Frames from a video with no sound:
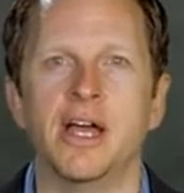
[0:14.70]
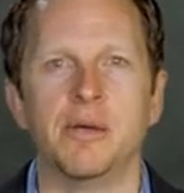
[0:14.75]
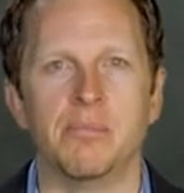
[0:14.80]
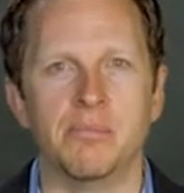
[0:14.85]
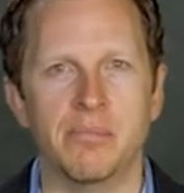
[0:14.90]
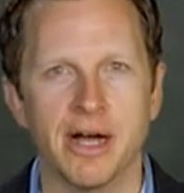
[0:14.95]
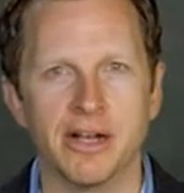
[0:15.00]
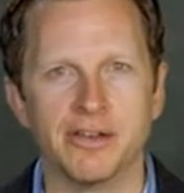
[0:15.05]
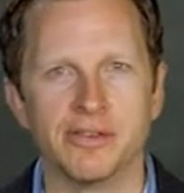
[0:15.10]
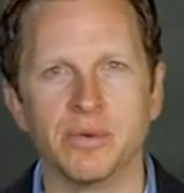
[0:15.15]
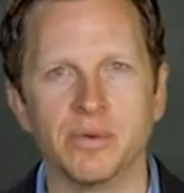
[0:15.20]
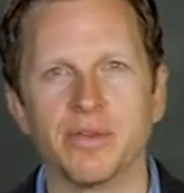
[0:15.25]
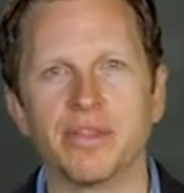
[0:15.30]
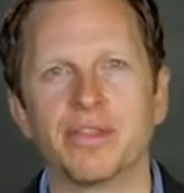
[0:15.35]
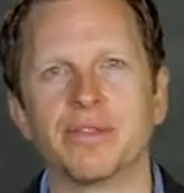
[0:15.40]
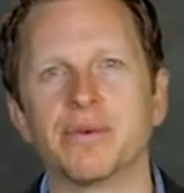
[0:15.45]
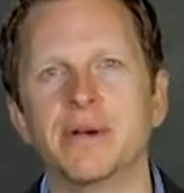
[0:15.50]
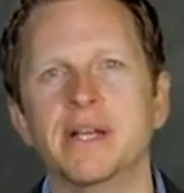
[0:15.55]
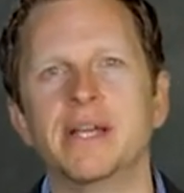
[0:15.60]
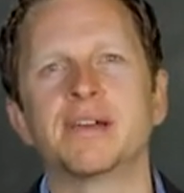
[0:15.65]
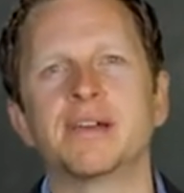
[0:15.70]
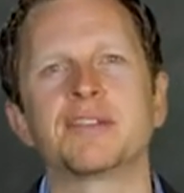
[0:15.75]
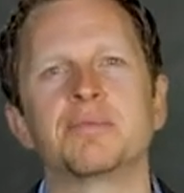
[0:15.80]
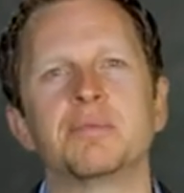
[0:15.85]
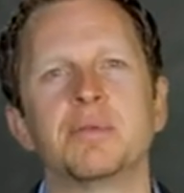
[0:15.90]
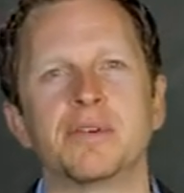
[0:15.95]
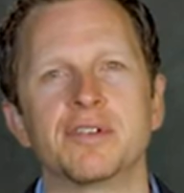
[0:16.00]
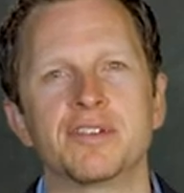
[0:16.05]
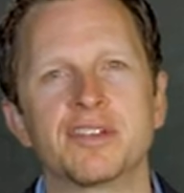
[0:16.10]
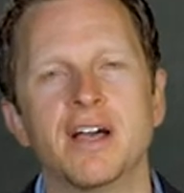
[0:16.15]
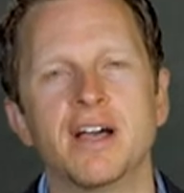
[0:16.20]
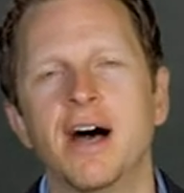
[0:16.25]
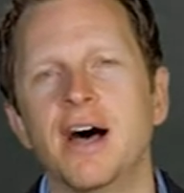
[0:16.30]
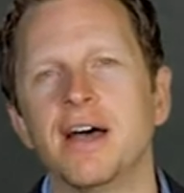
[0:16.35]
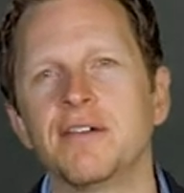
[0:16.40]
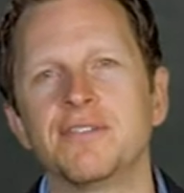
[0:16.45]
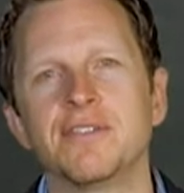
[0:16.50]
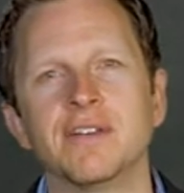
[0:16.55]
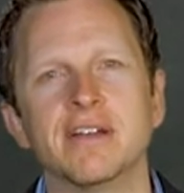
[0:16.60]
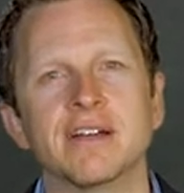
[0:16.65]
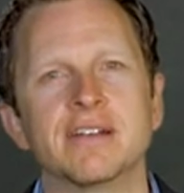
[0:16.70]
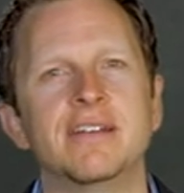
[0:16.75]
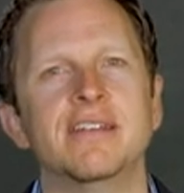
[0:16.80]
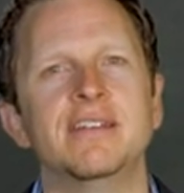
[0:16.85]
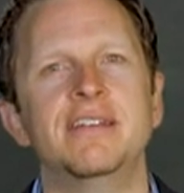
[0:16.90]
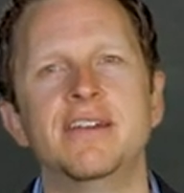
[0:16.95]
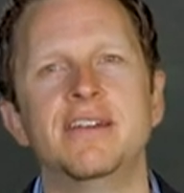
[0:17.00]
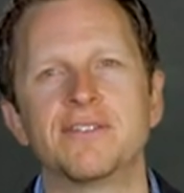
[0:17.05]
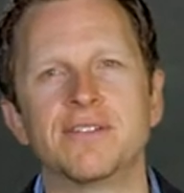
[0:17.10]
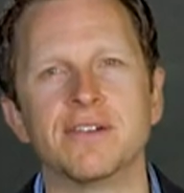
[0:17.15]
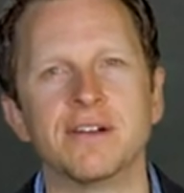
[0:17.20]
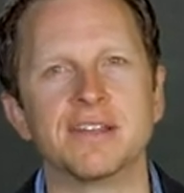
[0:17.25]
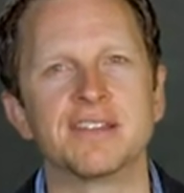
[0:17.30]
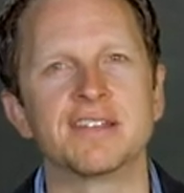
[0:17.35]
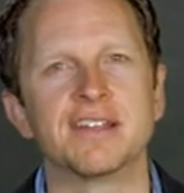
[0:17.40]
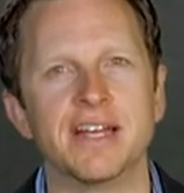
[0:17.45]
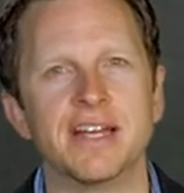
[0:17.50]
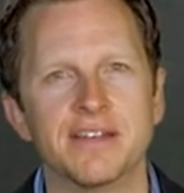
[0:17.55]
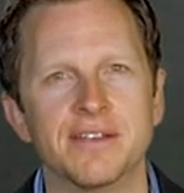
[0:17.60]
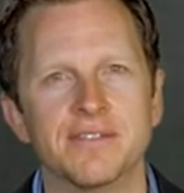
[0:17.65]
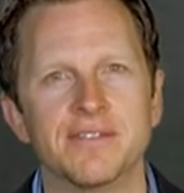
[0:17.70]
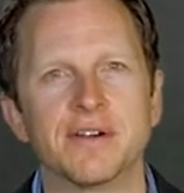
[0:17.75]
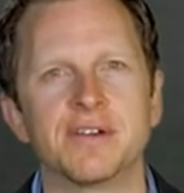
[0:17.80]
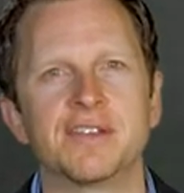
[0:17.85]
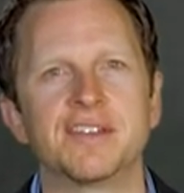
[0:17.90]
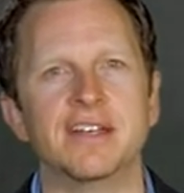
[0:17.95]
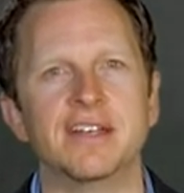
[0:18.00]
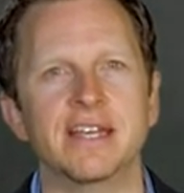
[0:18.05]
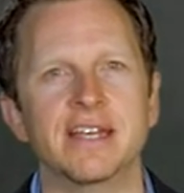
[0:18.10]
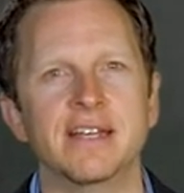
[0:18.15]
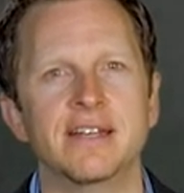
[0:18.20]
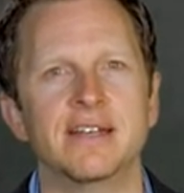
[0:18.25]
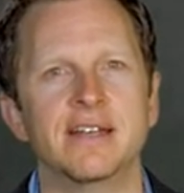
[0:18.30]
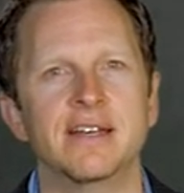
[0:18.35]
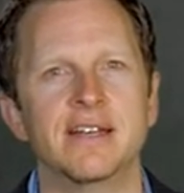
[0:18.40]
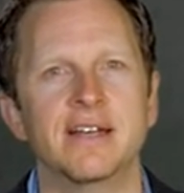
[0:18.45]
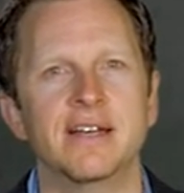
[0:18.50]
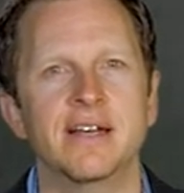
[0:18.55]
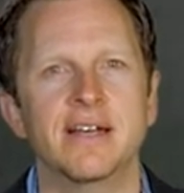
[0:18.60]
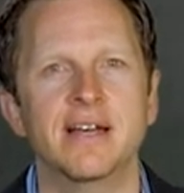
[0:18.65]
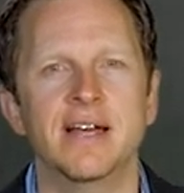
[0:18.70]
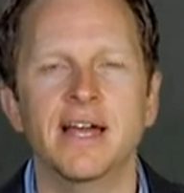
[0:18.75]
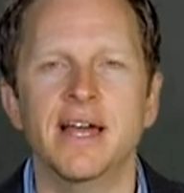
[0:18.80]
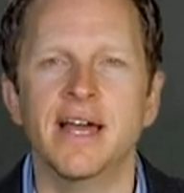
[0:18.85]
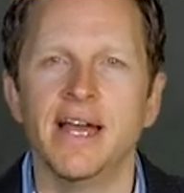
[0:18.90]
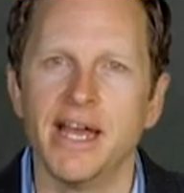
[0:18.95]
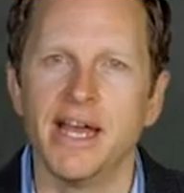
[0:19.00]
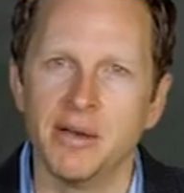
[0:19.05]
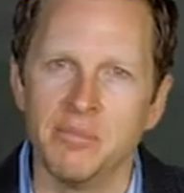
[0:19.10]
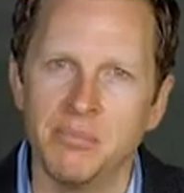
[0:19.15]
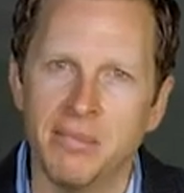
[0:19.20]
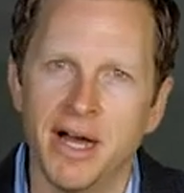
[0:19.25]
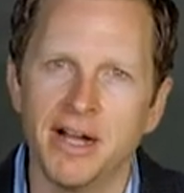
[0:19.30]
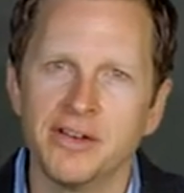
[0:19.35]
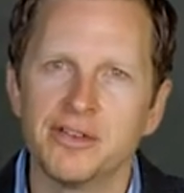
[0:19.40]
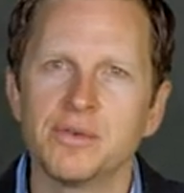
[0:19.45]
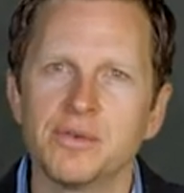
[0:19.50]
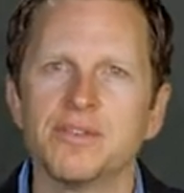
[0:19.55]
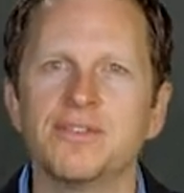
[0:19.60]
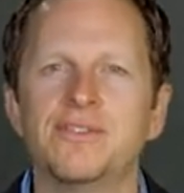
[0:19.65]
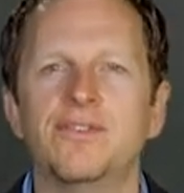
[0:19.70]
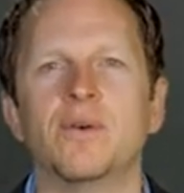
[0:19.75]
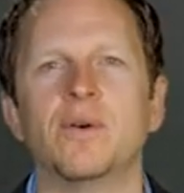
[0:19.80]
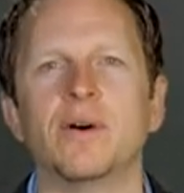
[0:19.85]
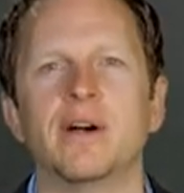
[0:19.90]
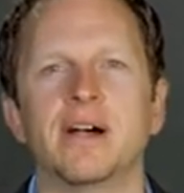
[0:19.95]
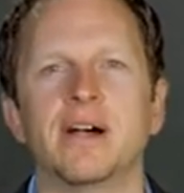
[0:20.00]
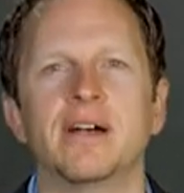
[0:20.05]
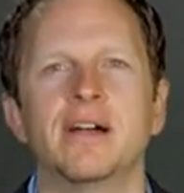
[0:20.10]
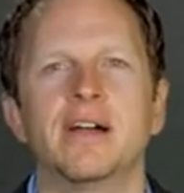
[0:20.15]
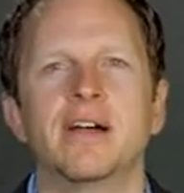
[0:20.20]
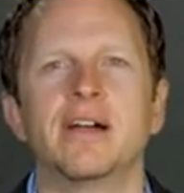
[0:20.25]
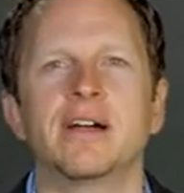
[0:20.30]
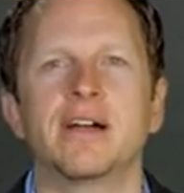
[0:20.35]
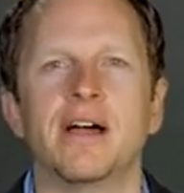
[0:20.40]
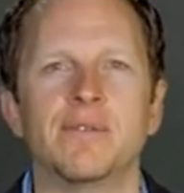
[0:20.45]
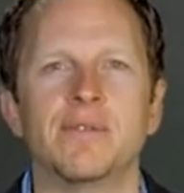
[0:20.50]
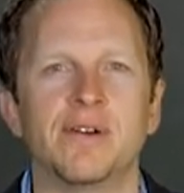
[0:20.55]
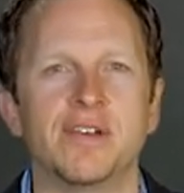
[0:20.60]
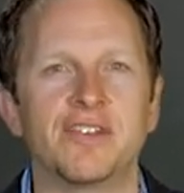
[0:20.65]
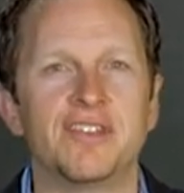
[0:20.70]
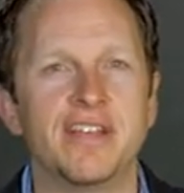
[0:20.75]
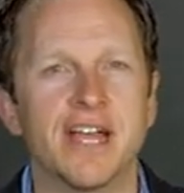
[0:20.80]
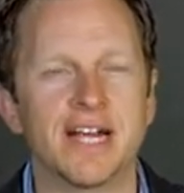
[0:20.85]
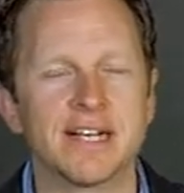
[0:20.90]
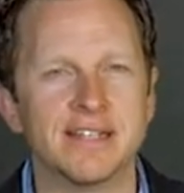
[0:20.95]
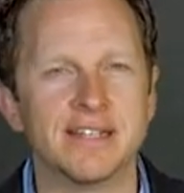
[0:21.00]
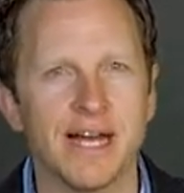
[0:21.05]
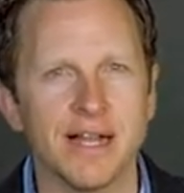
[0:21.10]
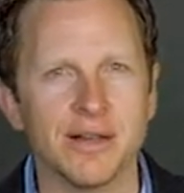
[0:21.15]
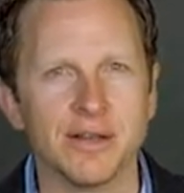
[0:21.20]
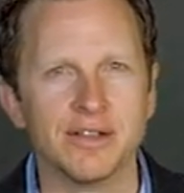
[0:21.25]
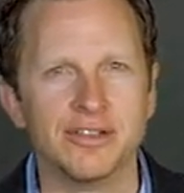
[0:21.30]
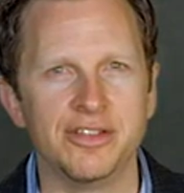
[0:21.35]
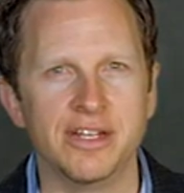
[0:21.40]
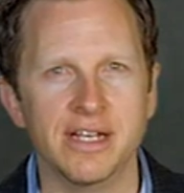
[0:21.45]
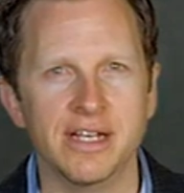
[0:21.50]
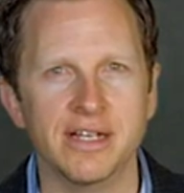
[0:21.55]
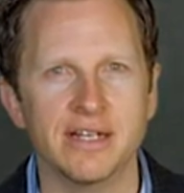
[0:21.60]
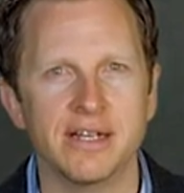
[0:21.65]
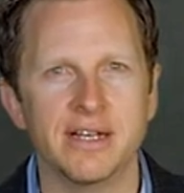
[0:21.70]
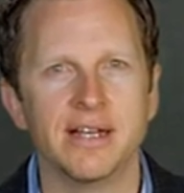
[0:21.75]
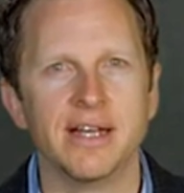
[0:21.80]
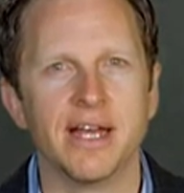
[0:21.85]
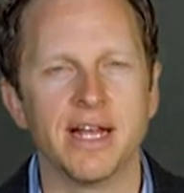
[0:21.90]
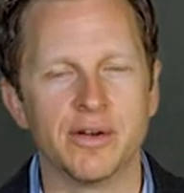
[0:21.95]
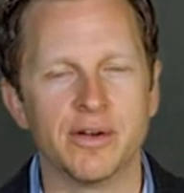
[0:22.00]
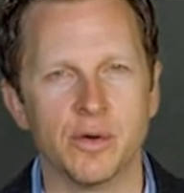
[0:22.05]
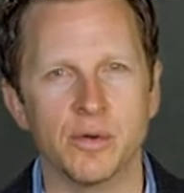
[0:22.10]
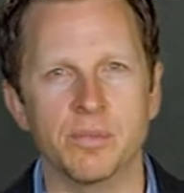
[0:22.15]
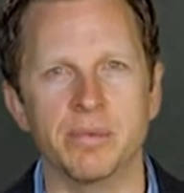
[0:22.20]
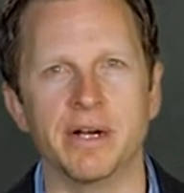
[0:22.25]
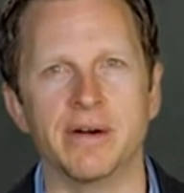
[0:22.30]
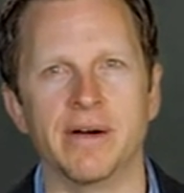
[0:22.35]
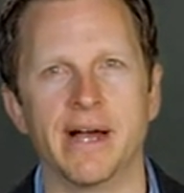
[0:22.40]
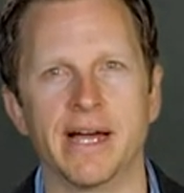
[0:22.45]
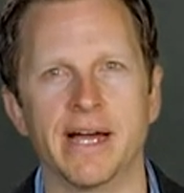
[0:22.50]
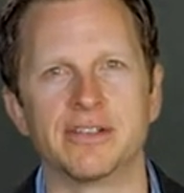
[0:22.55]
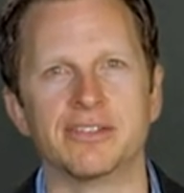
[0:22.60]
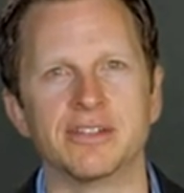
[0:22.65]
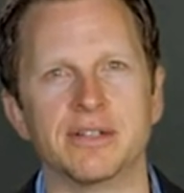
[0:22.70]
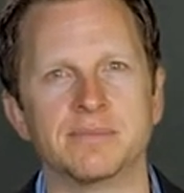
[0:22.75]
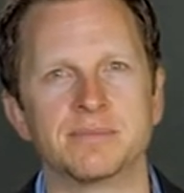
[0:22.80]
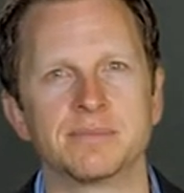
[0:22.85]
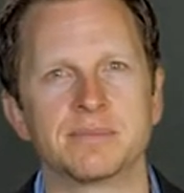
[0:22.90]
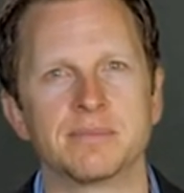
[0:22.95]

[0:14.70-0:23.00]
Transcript: Module 3 explores conflict, difference, and diversity. And Module 4 covers technology and group interaction.